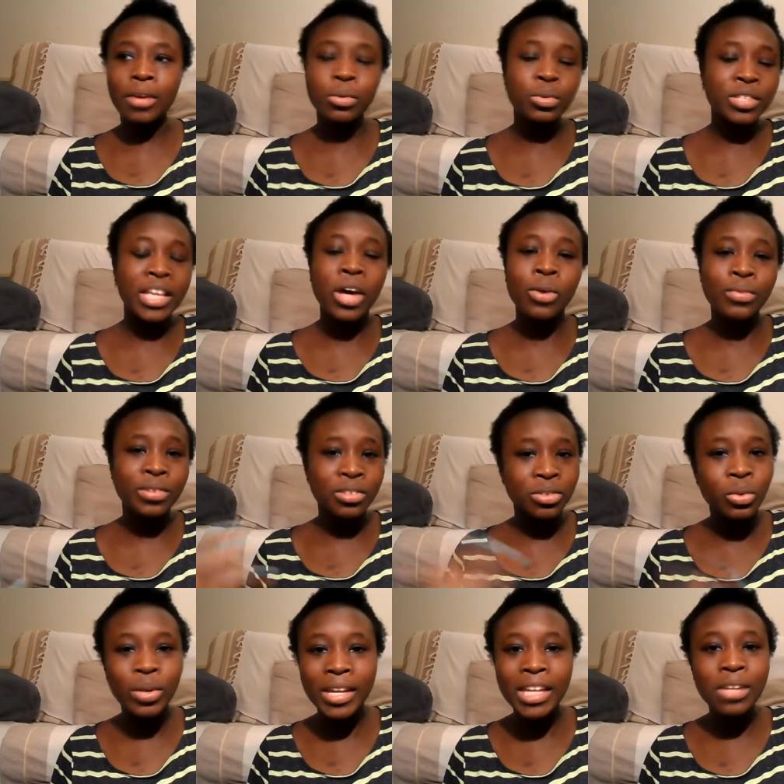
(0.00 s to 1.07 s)
yourself
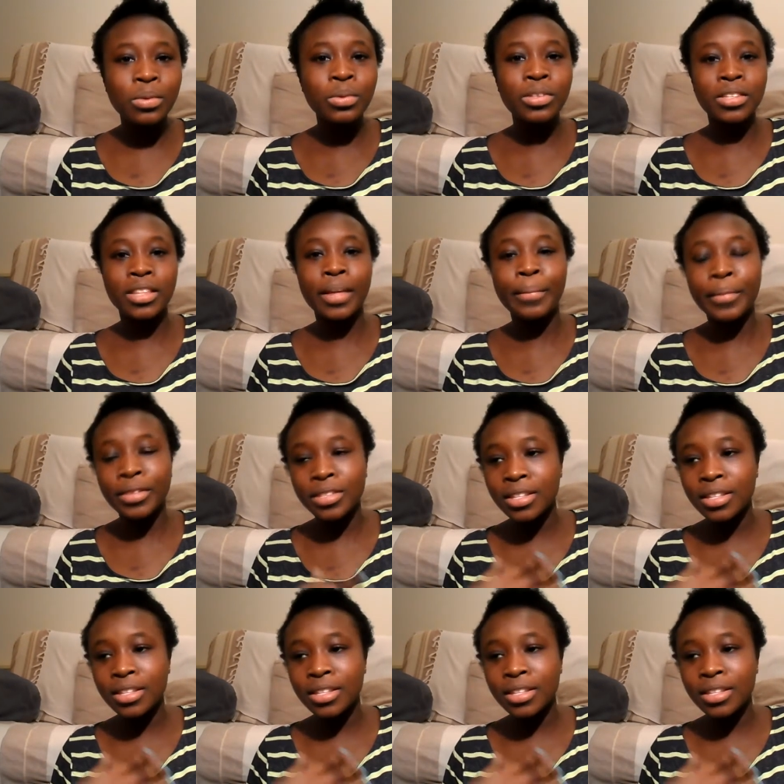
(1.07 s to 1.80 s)
as not equal to them,